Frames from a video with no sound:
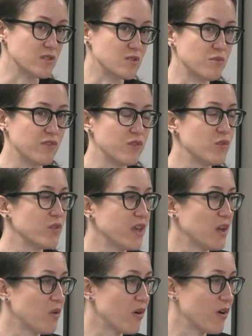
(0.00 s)
before the
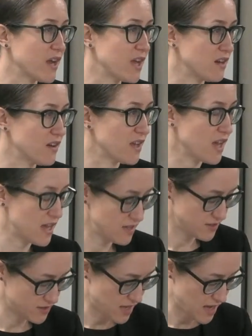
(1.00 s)
inquiry
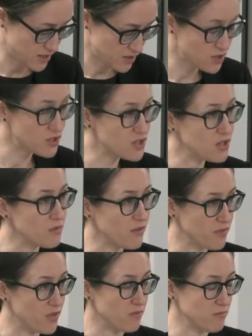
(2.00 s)
indicates that 2
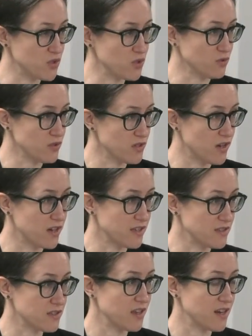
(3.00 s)
of them, John
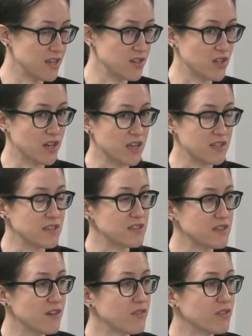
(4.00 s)
Dines and
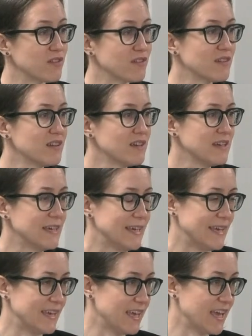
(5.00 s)
HN87,
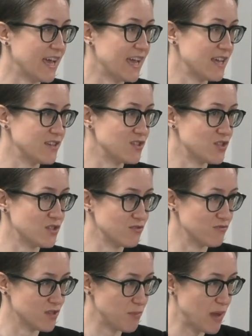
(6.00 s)
engaged
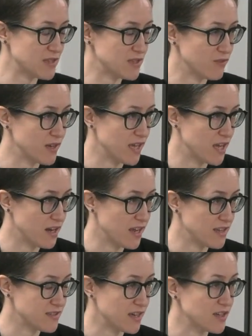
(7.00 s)
respectively in a
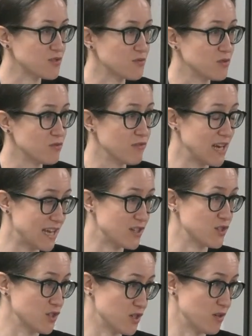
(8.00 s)
sexual
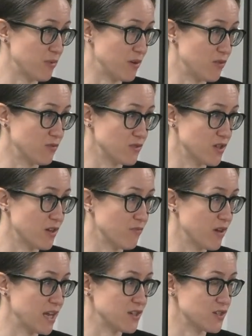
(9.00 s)
relationship, a long-term
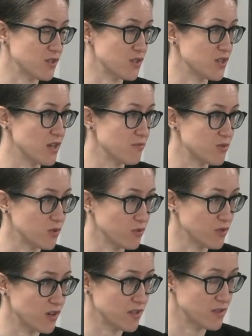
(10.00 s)
relationship, John
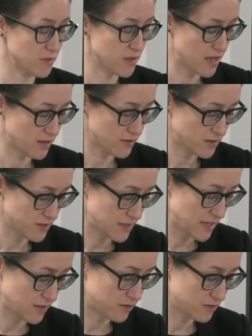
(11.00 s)
Dines with Helen
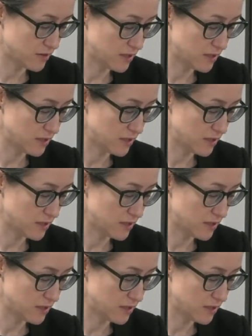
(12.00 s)
Steele,